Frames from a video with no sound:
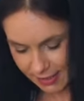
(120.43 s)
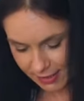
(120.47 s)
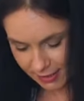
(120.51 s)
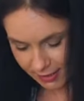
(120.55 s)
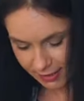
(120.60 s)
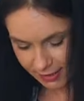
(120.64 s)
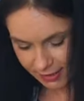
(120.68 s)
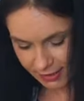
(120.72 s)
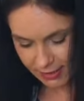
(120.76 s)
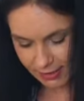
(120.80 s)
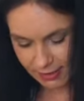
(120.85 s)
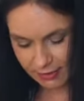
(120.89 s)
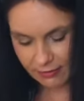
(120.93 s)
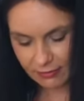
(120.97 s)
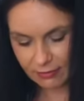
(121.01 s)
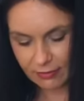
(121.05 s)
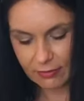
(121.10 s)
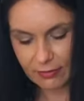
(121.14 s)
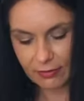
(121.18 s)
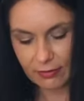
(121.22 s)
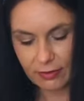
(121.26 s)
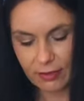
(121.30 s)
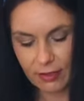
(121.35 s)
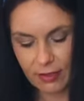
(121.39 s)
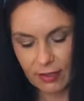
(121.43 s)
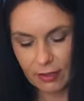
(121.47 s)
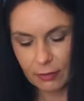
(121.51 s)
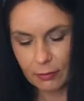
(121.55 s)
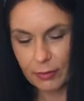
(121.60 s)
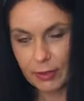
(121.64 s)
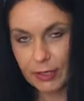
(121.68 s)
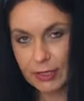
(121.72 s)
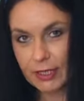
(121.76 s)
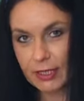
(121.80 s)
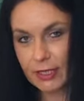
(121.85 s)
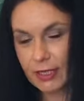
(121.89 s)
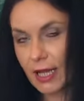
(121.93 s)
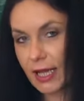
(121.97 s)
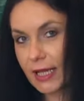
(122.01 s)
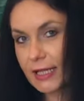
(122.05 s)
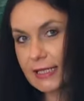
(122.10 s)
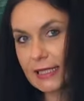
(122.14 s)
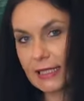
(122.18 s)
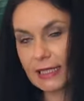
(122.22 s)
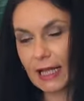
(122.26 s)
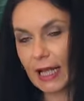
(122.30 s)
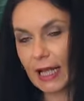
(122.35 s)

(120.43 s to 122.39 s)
It's pretty nice and